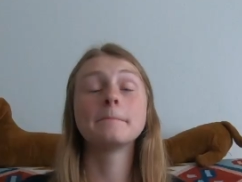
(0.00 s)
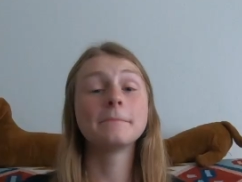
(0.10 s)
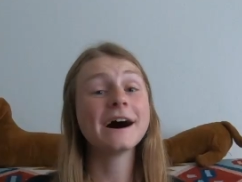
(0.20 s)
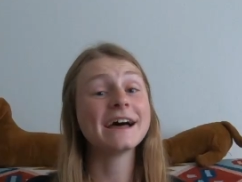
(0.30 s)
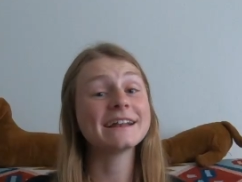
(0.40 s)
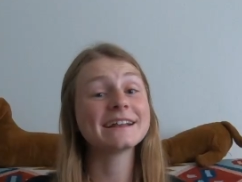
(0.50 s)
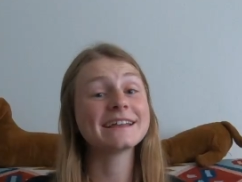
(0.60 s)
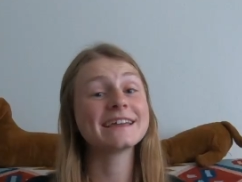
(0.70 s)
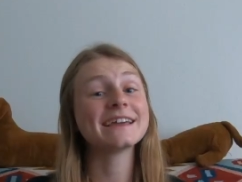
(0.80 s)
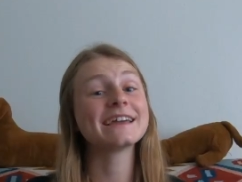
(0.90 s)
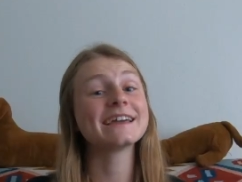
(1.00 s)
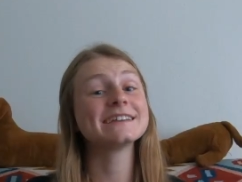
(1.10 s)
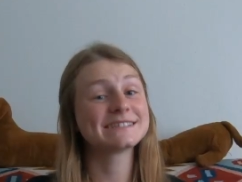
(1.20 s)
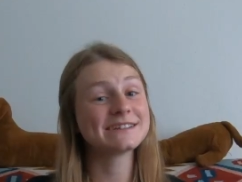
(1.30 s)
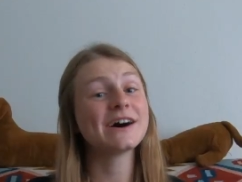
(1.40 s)
But
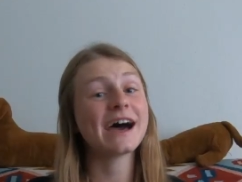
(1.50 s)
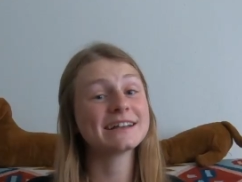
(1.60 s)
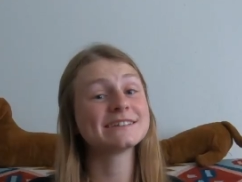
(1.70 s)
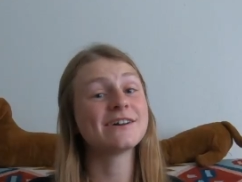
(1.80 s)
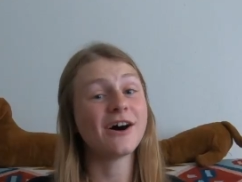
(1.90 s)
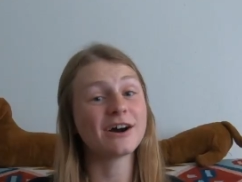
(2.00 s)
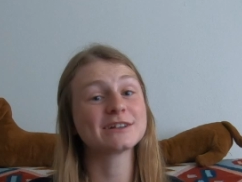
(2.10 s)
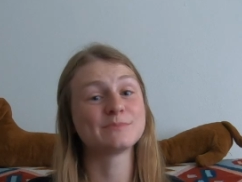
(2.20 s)
it still has an aux